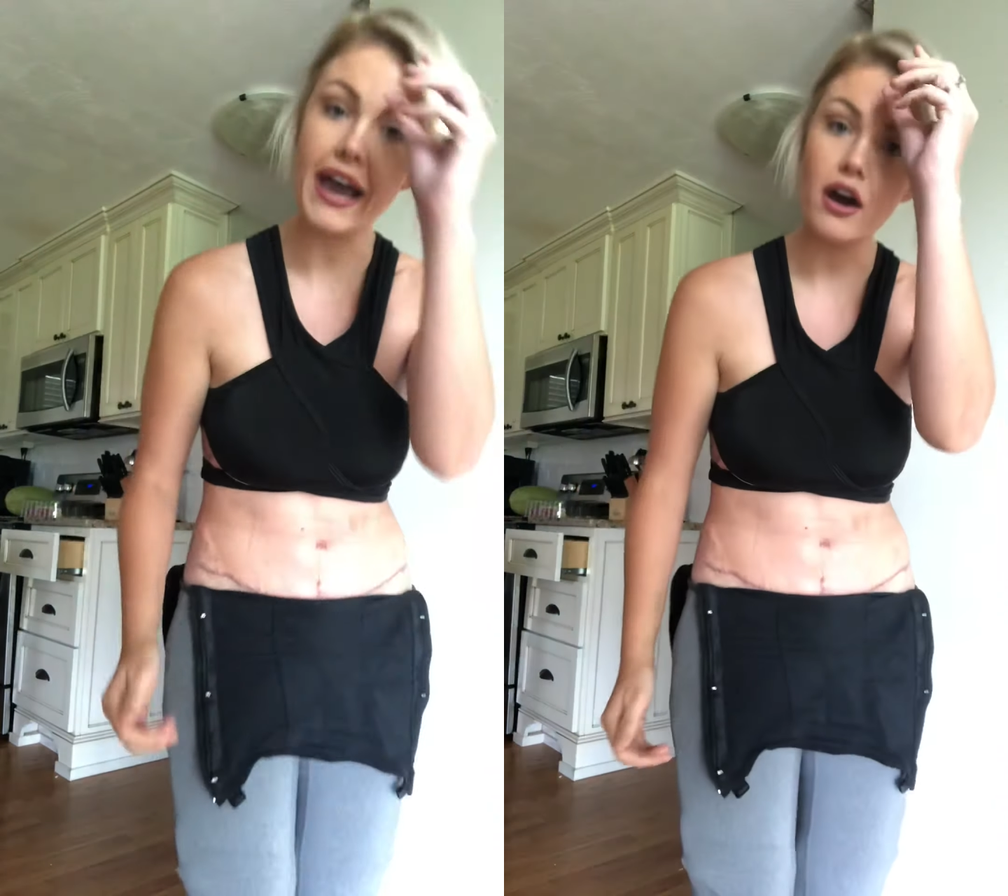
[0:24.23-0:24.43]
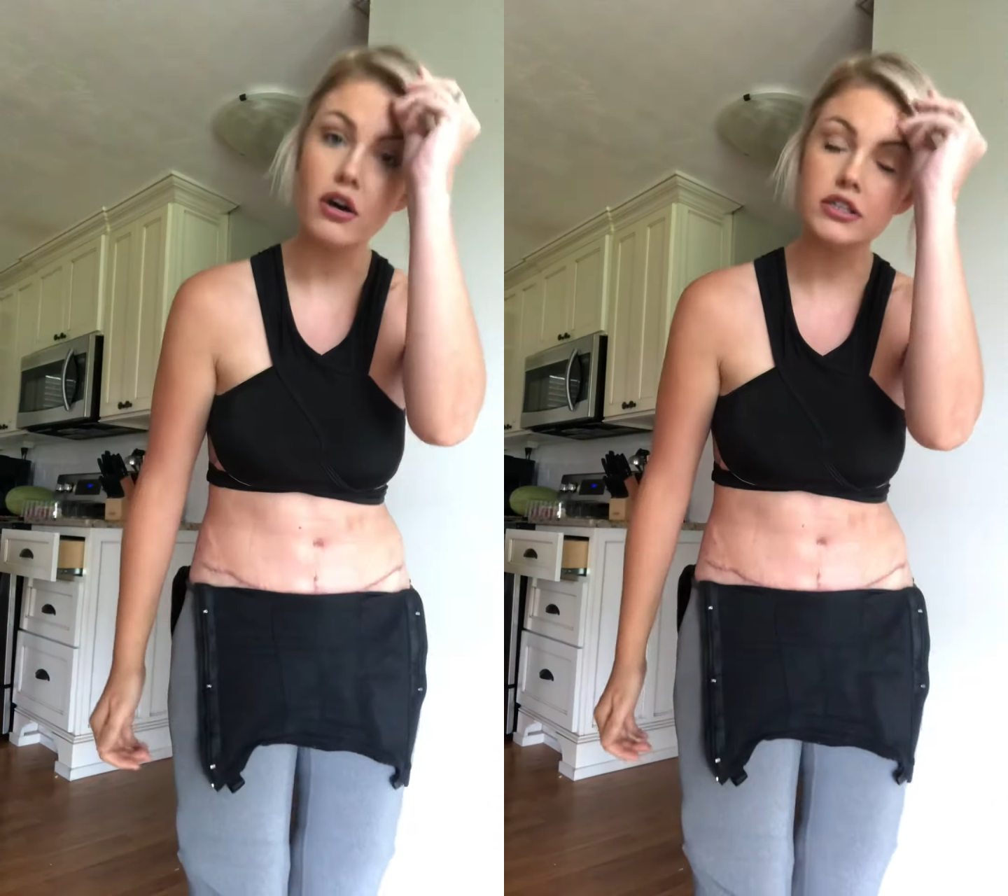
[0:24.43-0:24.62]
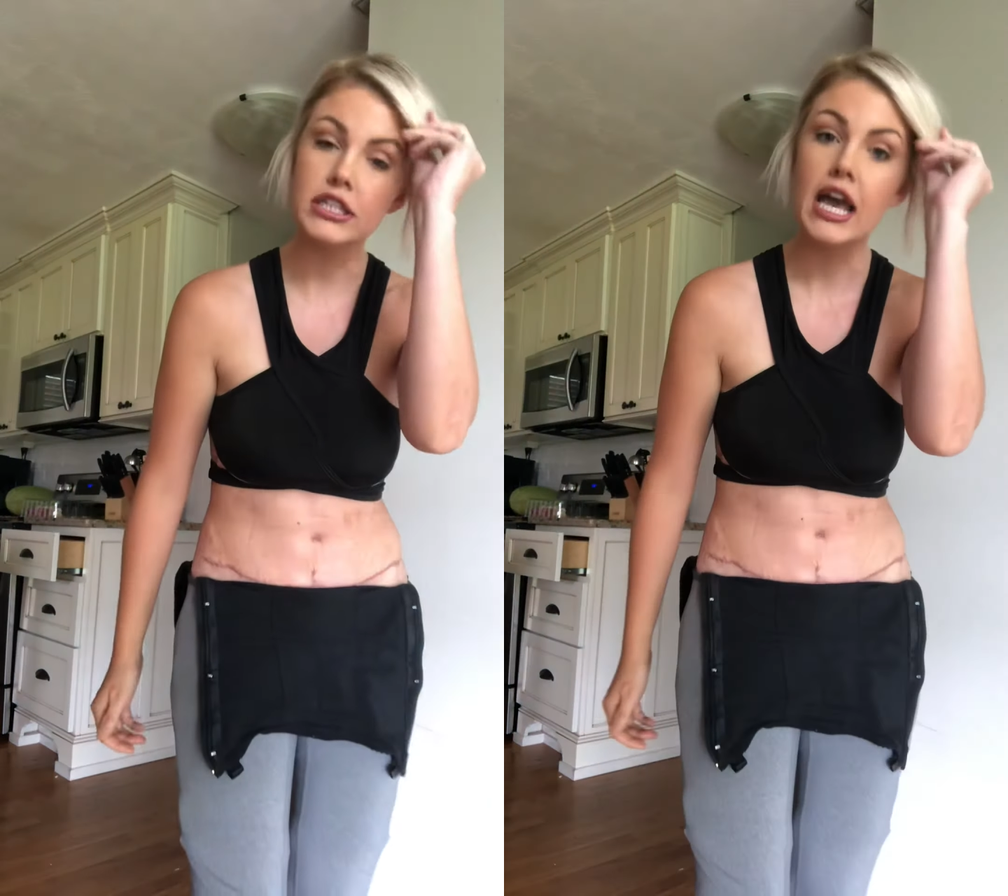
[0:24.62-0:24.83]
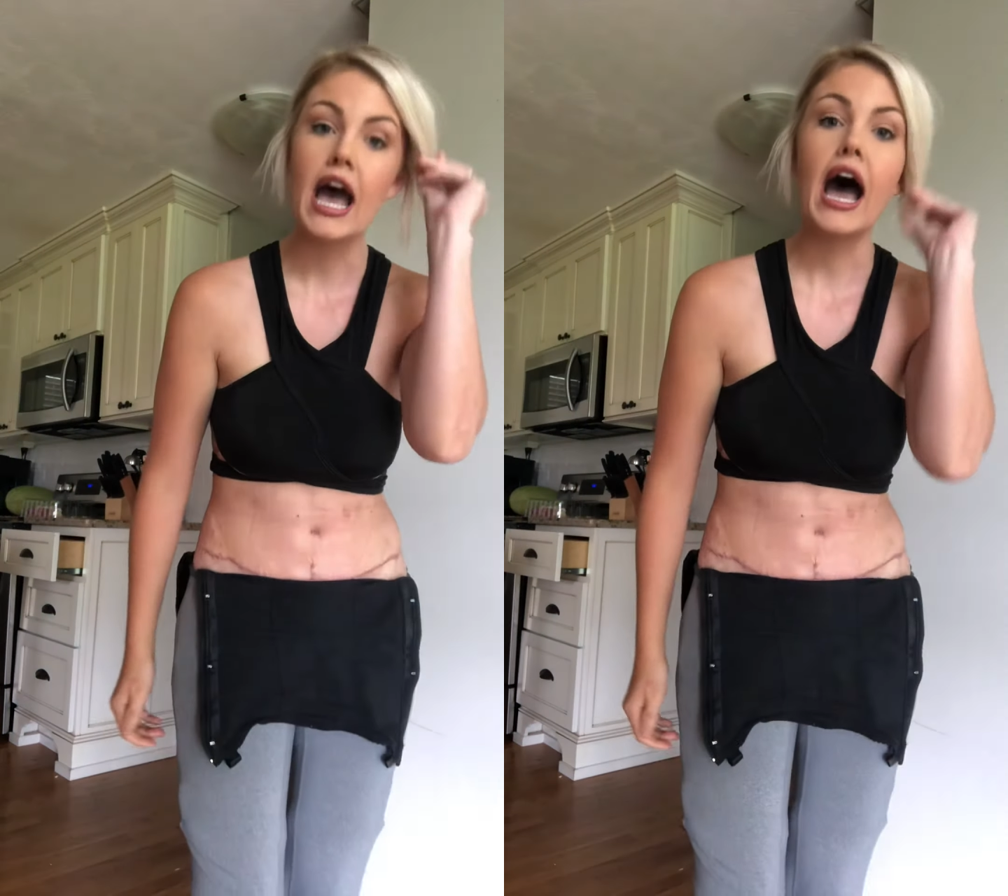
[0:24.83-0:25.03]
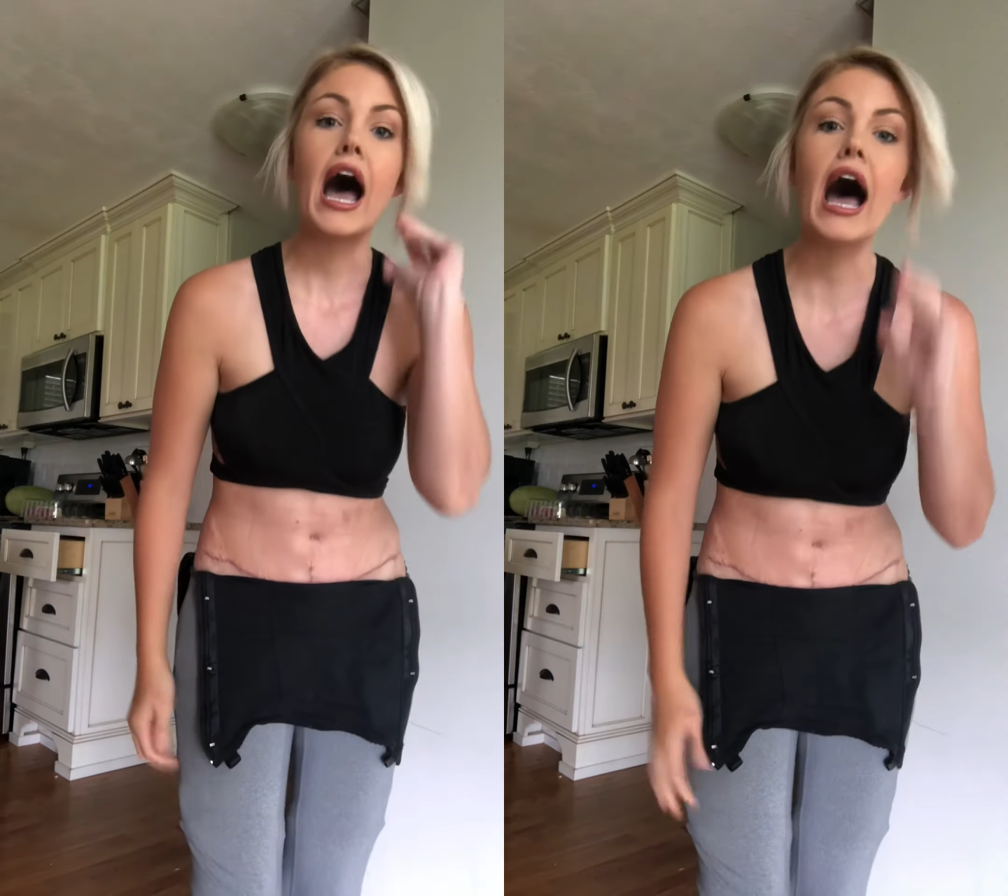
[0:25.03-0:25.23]
out,
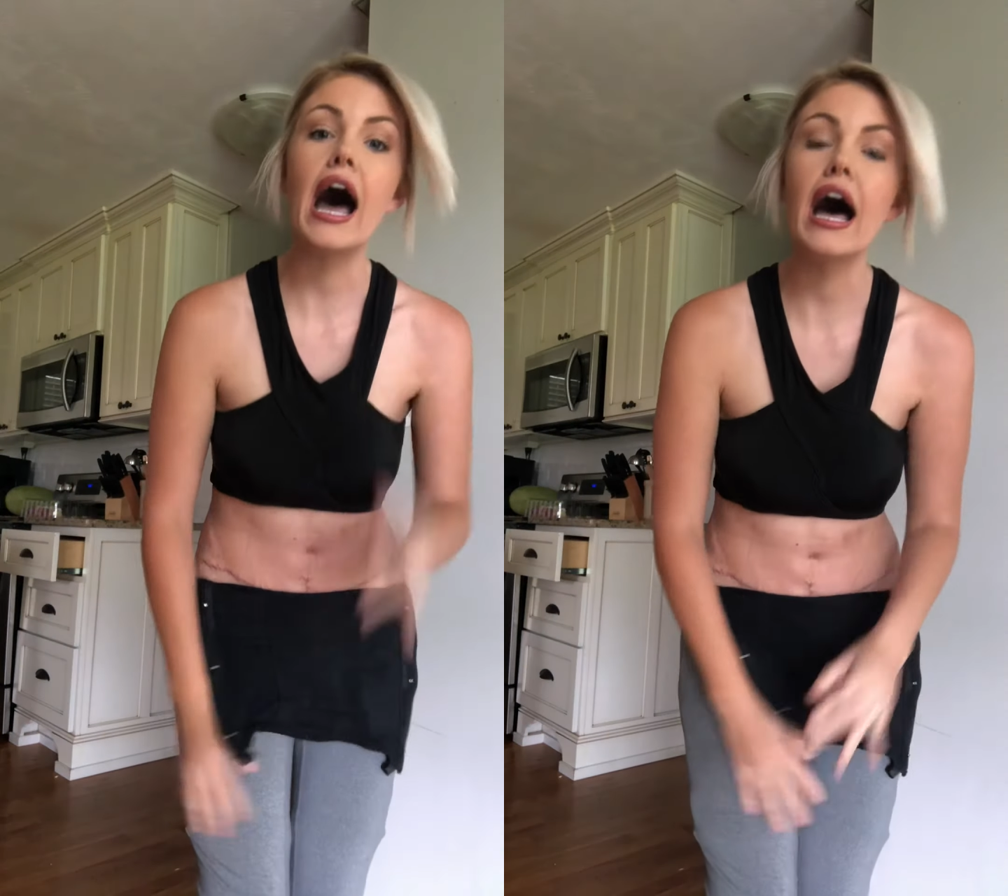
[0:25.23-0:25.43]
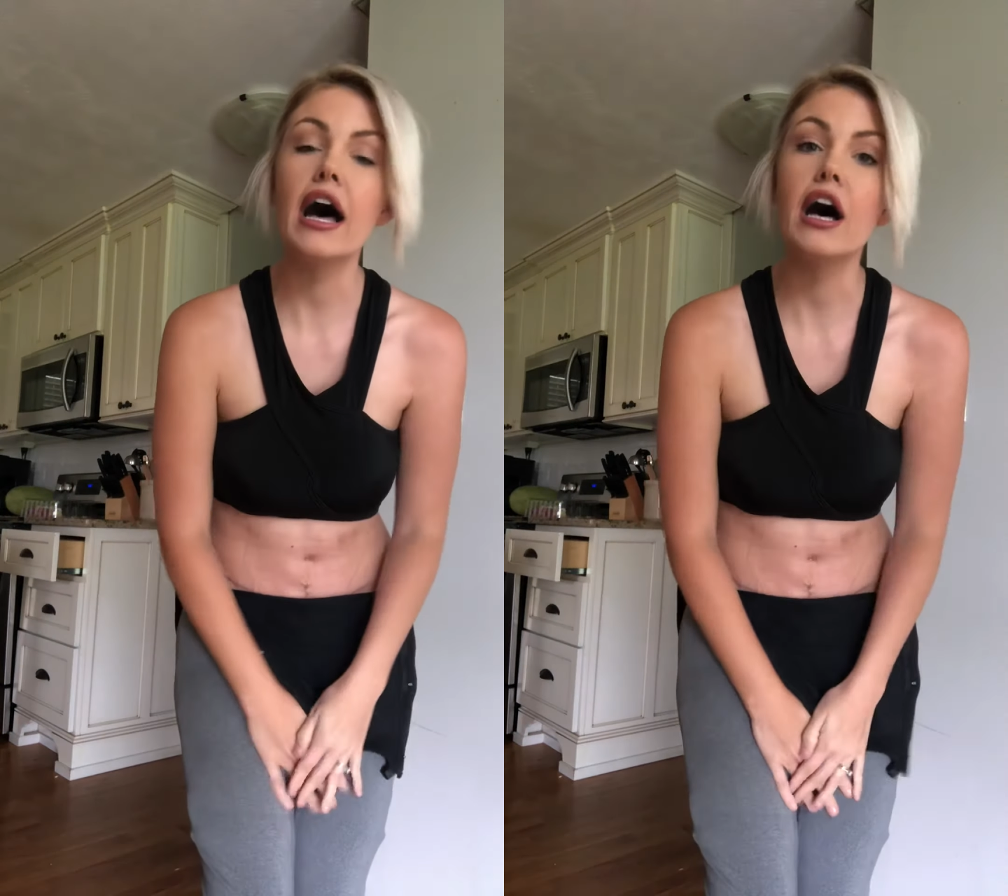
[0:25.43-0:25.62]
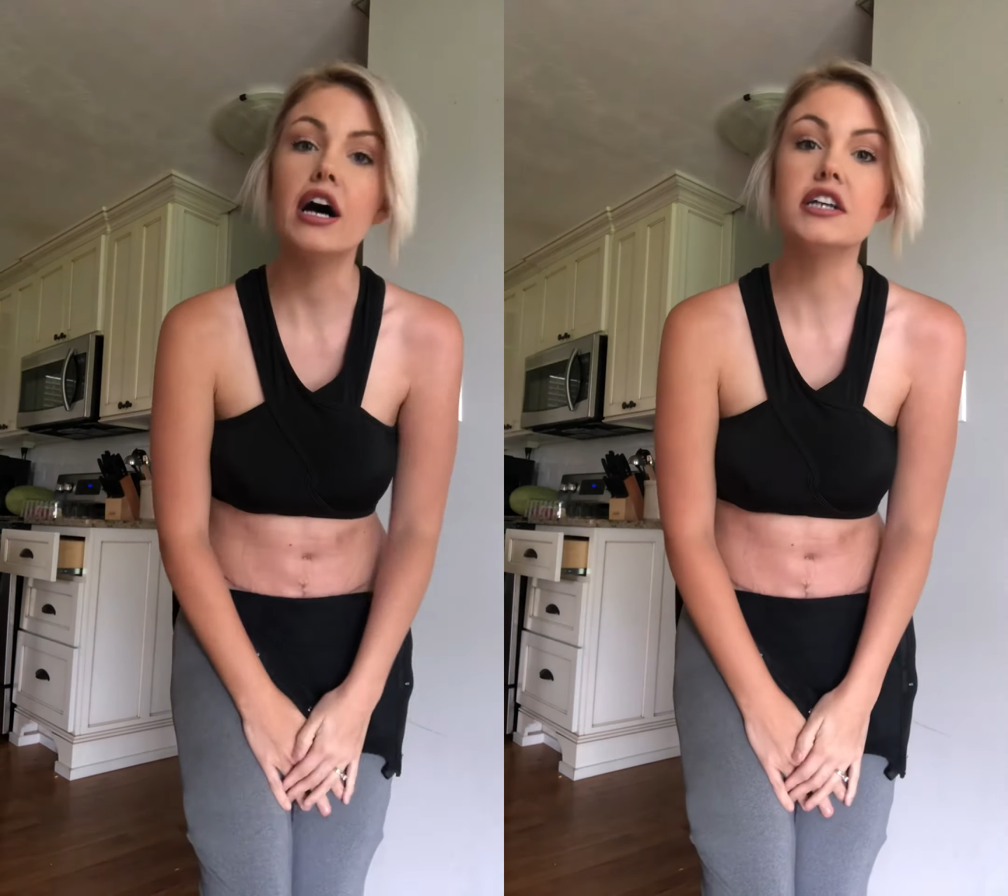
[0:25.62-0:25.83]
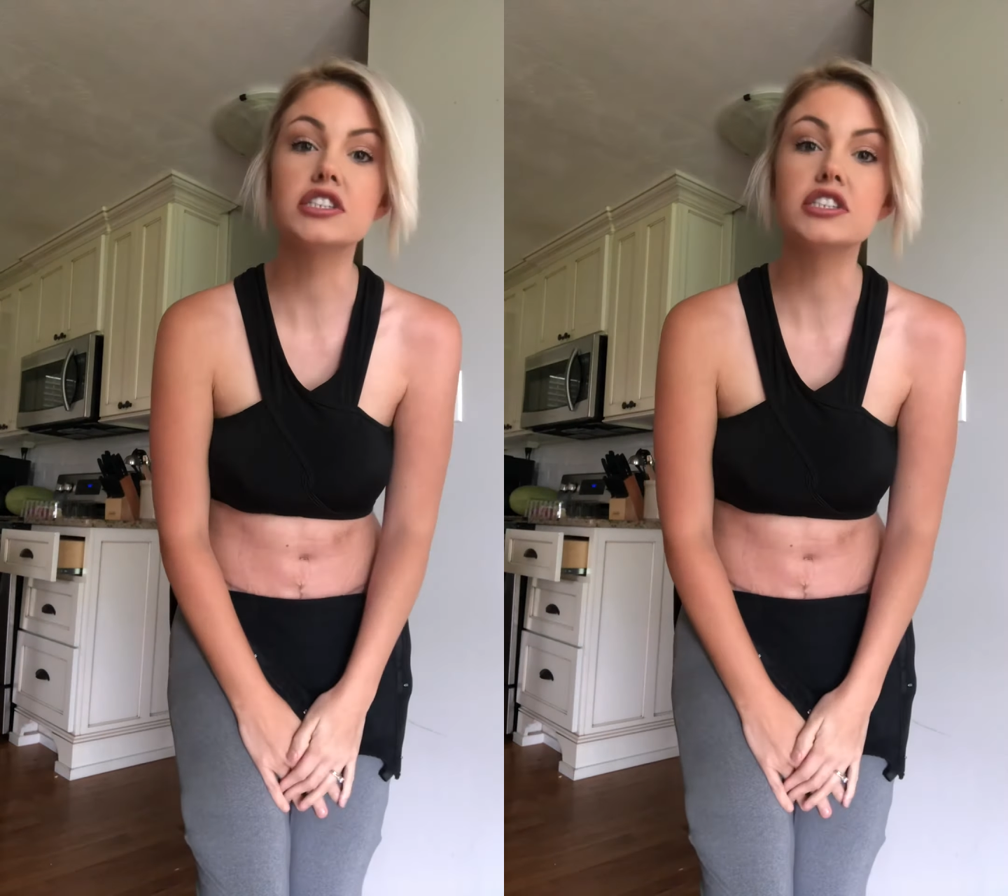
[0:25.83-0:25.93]
I uh,